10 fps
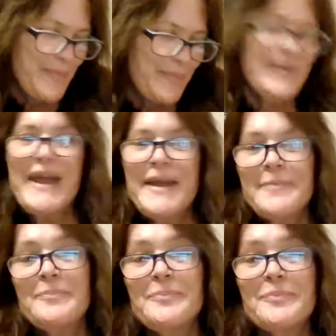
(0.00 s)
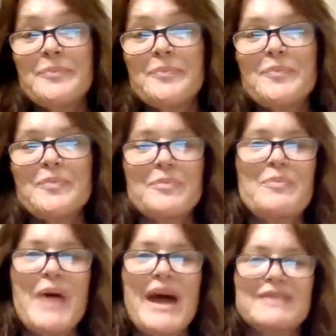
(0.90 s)
Okay,
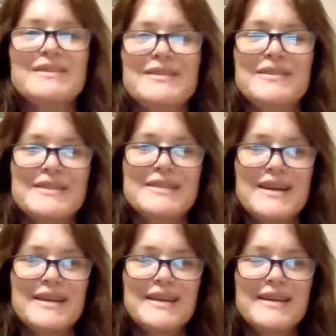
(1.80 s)
back to the study.